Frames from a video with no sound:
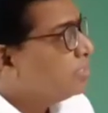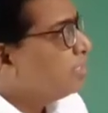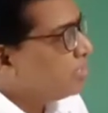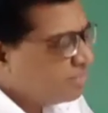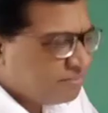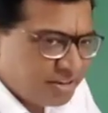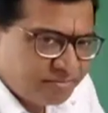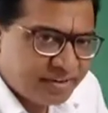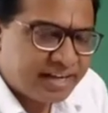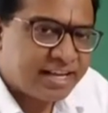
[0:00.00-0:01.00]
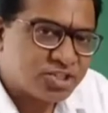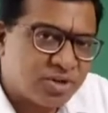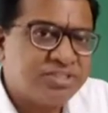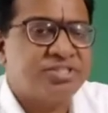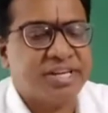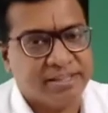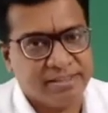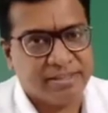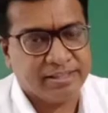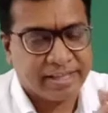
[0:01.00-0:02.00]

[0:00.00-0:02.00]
Now every field has got strength.